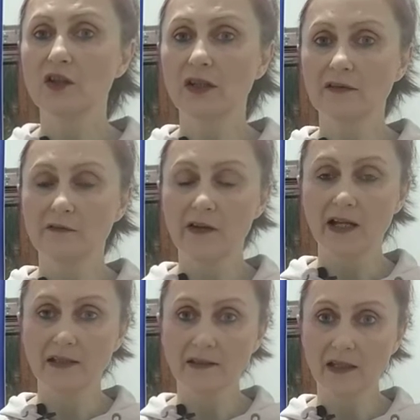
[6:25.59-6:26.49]
You can
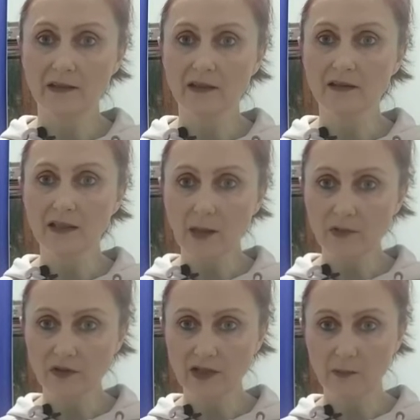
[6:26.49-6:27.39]
find us at
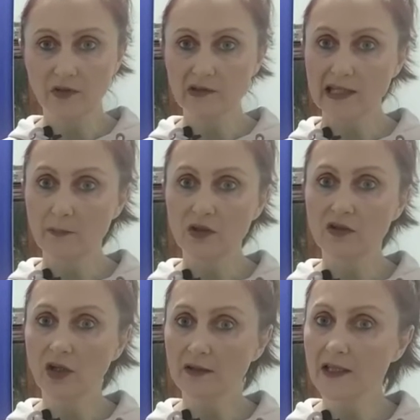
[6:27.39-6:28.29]

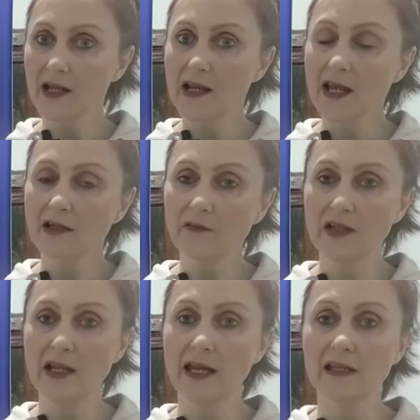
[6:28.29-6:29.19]

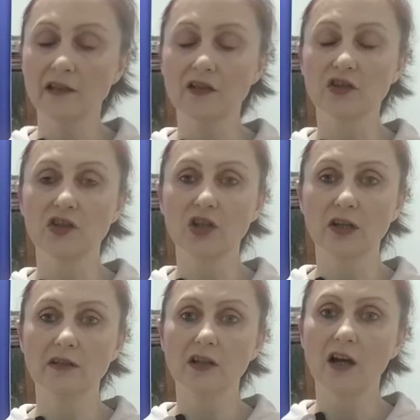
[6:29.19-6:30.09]

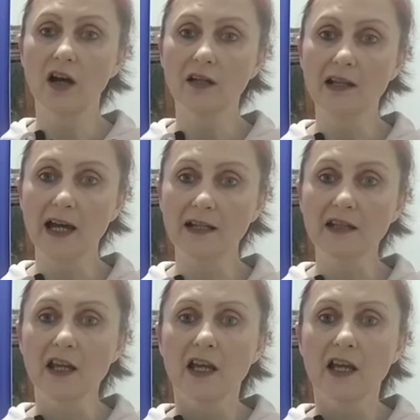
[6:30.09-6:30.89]
www.layoftheland.online.